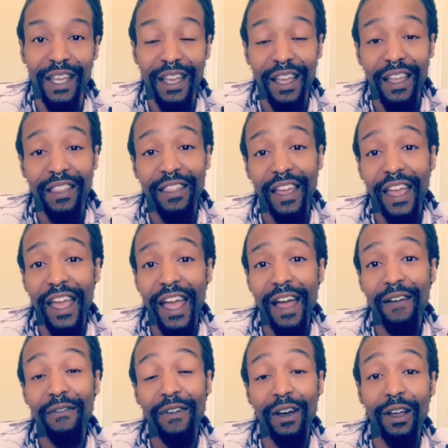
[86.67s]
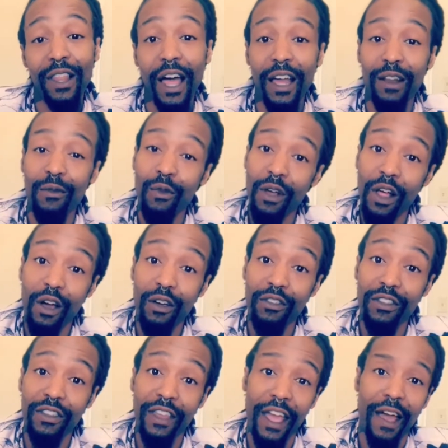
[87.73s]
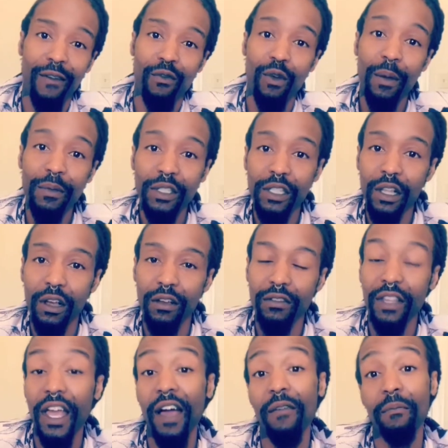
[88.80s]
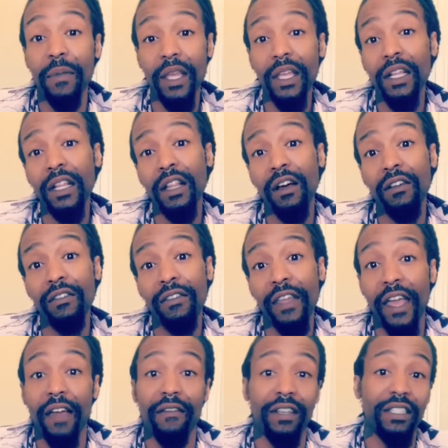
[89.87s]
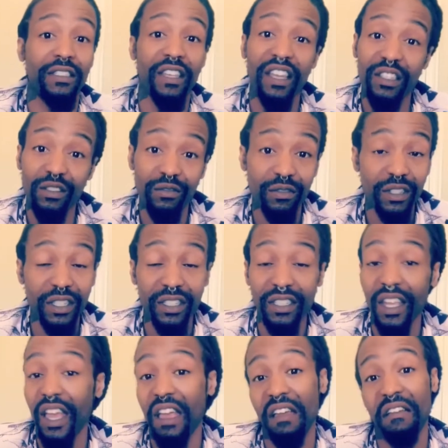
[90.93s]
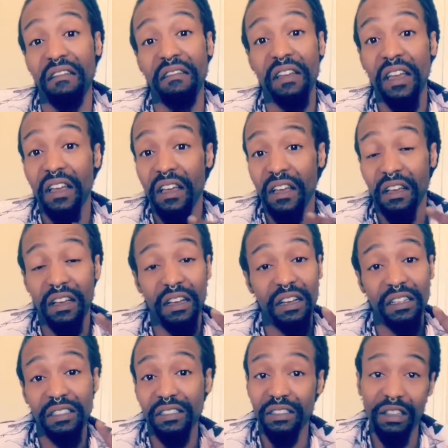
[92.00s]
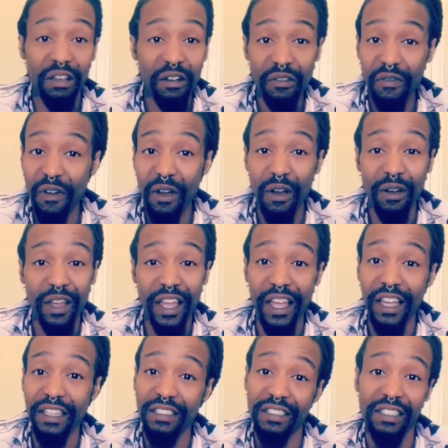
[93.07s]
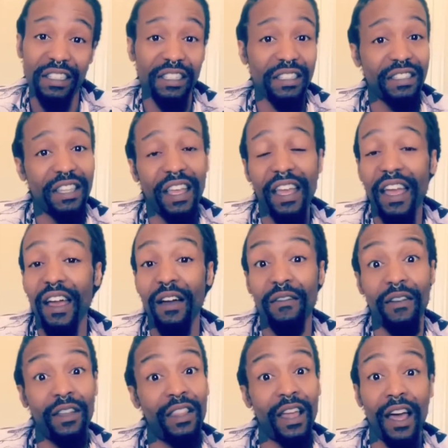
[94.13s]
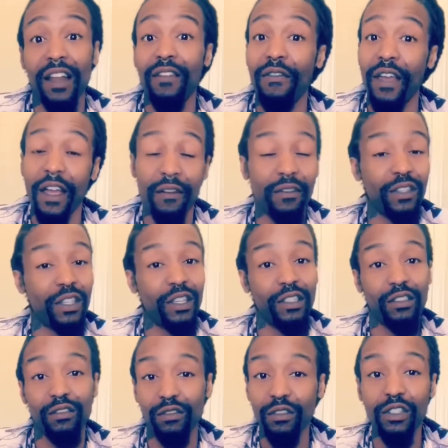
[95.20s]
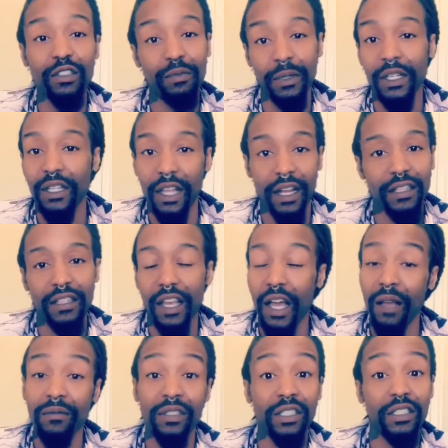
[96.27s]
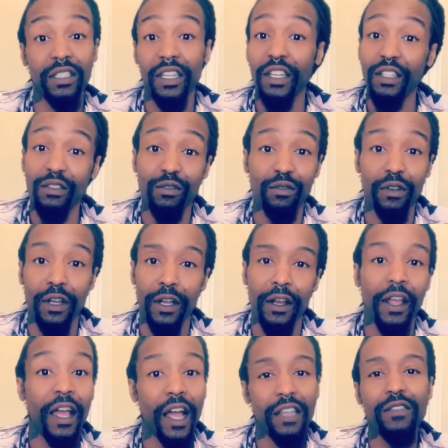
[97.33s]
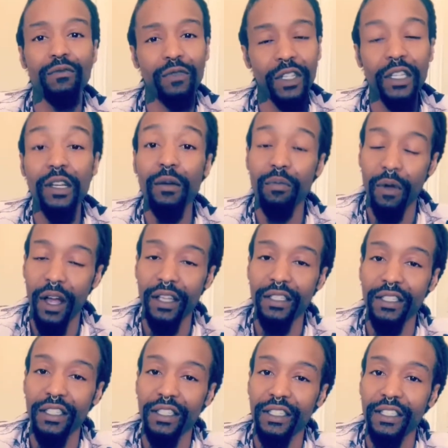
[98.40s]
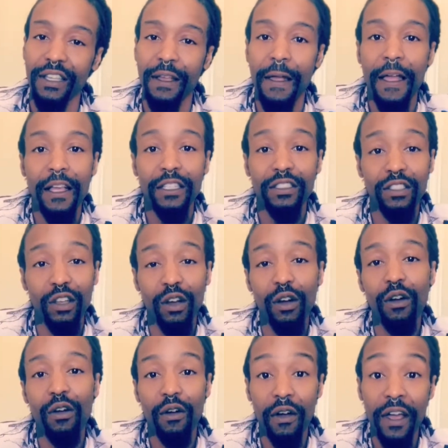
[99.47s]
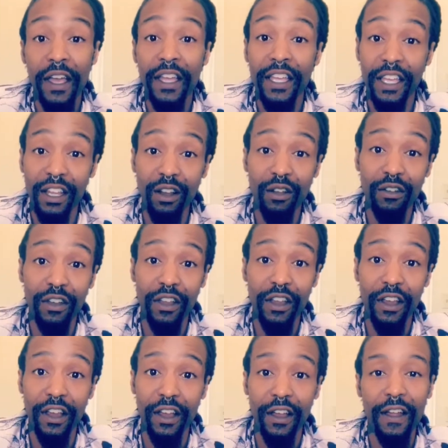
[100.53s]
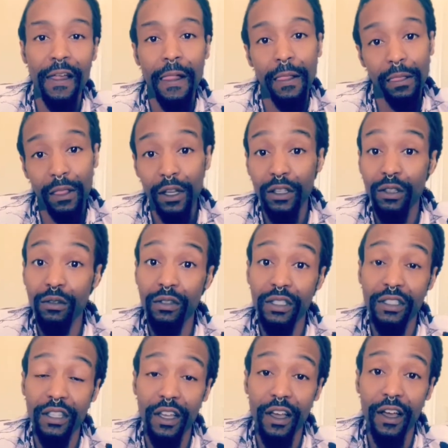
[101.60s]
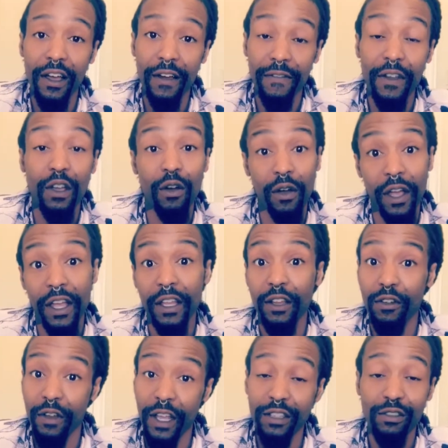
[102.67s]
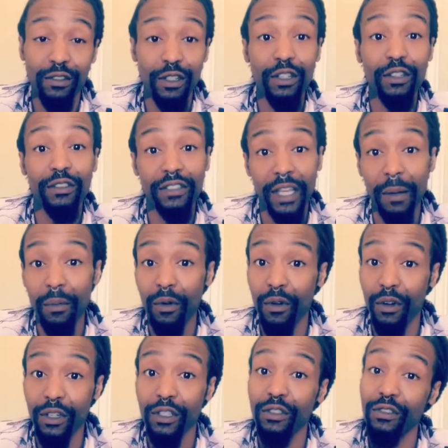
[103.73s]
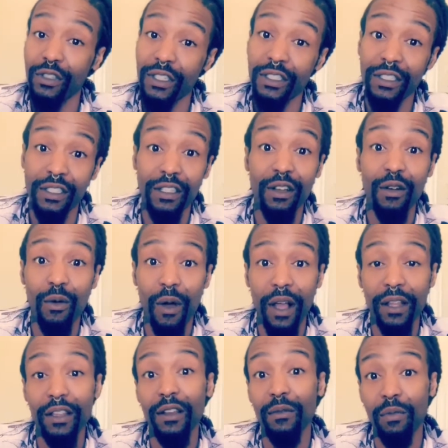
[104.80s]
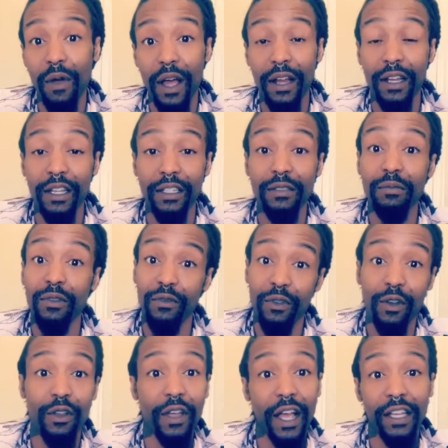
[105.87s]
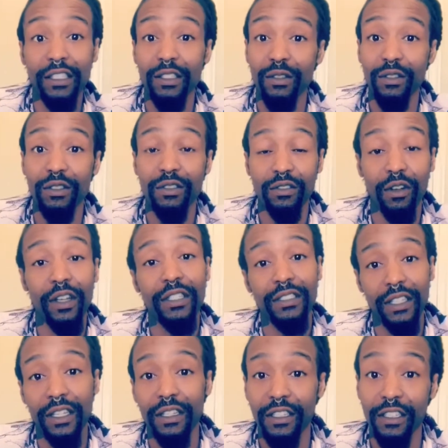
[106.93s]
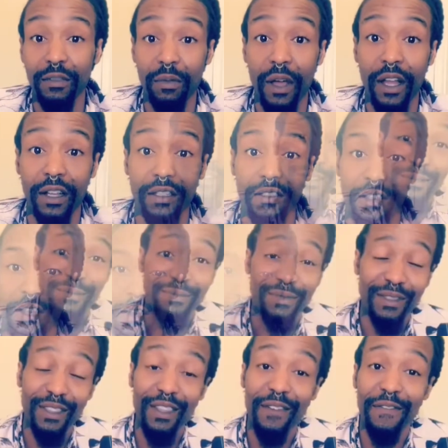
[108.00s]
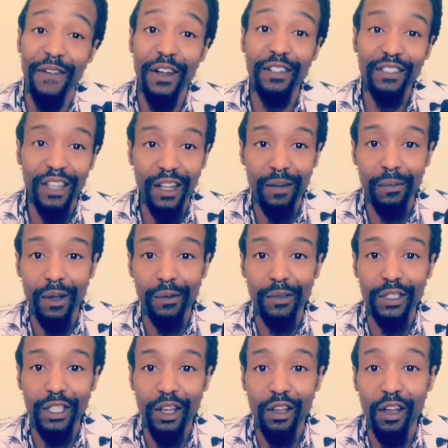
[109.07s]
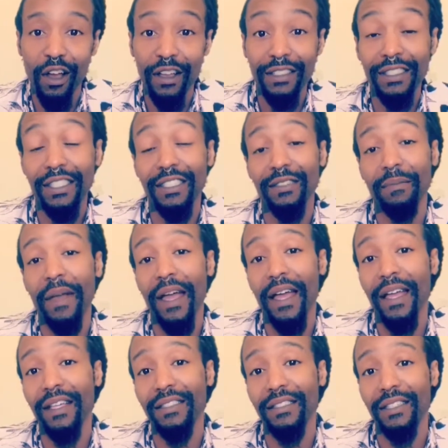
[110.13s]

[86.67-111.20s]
They have a lot of clothing. They have women's clothing, they have men's clothing, they have accessories, they have cell phone cases. They have a lot of everything. So you can spend a lot of time just digging through there. They got some really good prices. So go ahead and get on there, look through the stuff, and go ahead and create your little sample order so you can see the quality of the products before you actually start selling these products though. The first item I'm gonna show y'all is this mask.